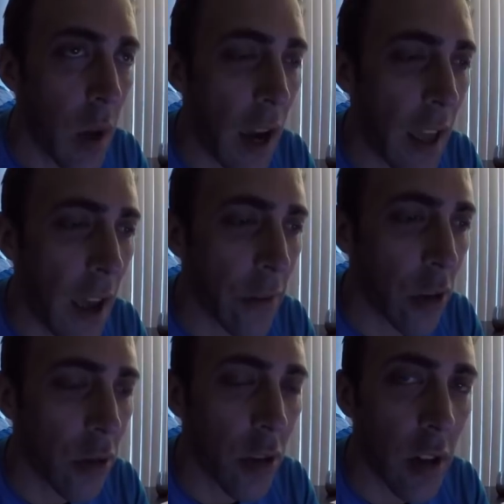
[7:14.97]
I
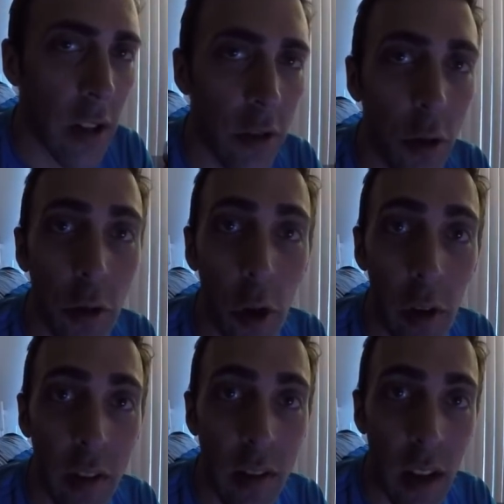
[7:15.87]
averaged
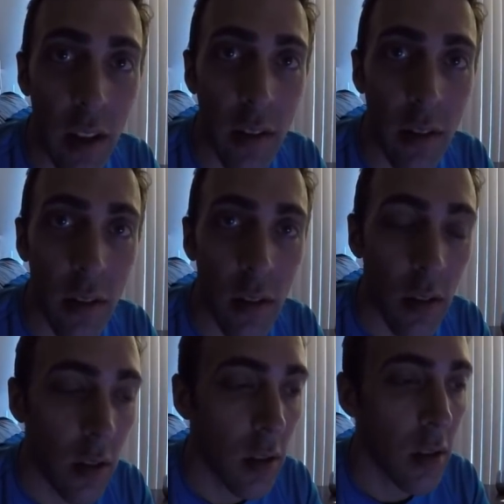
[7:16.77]
236,
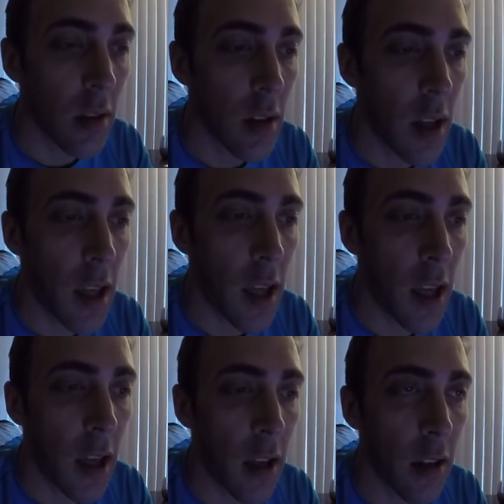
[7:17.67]

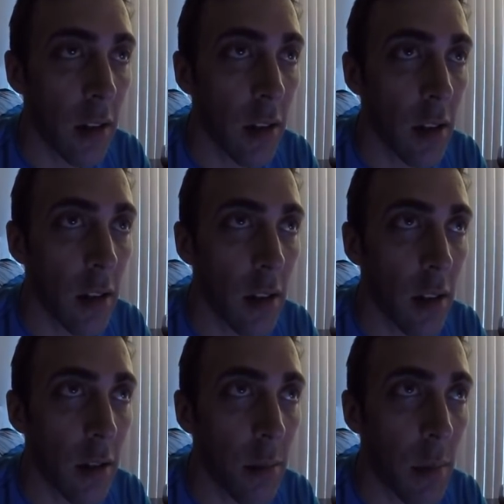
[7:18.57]
and
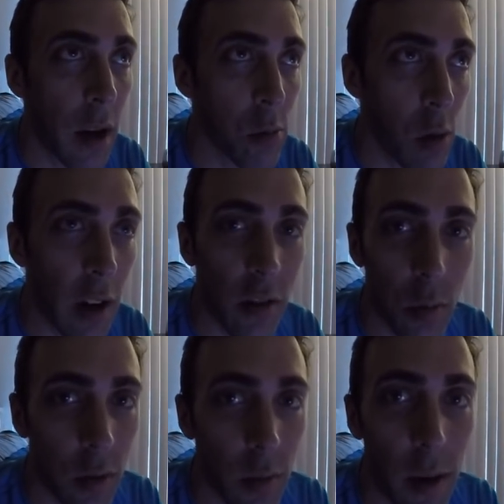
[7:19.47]
my rest
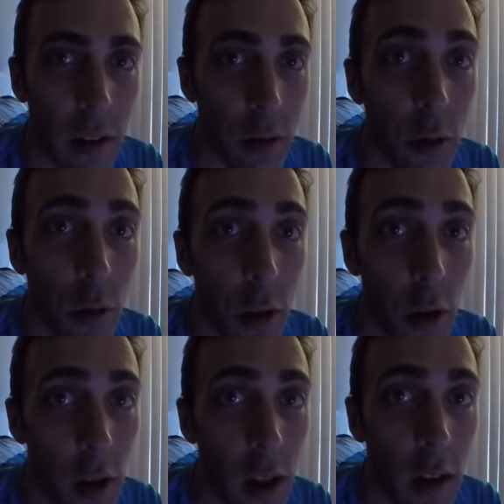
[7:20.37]
was about
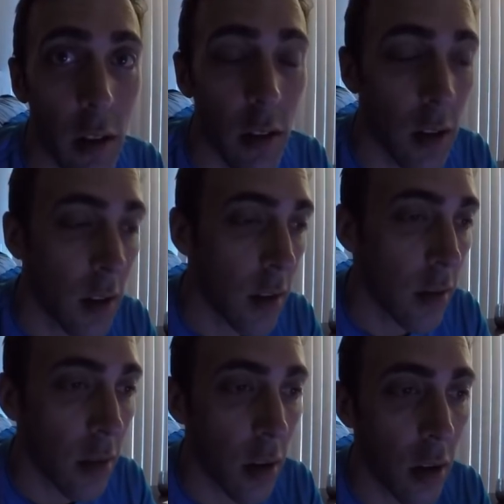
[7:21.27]
230.
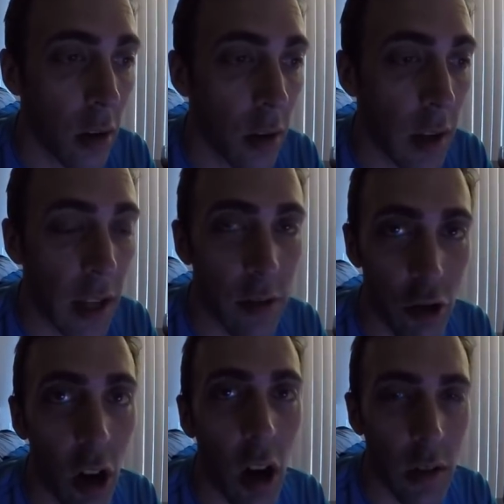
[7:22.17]
So, and I
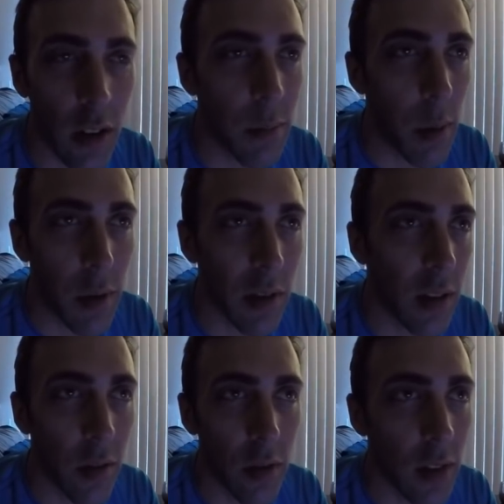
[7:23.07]
jogged like maybe a
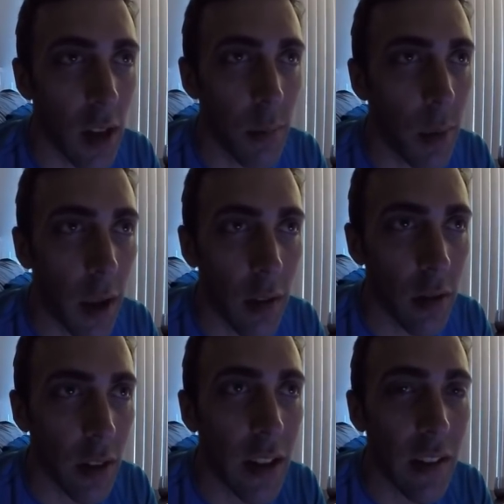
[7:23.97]
7:10 pace,
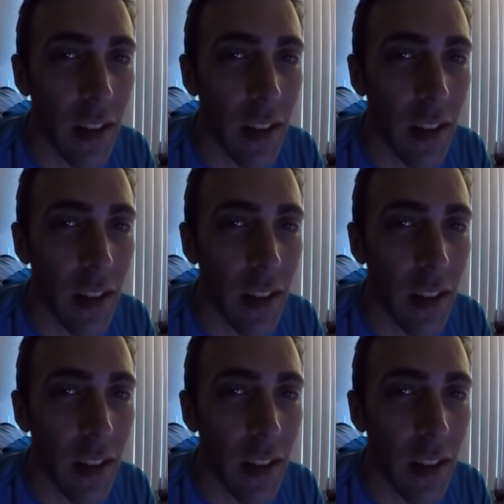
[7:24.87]
so like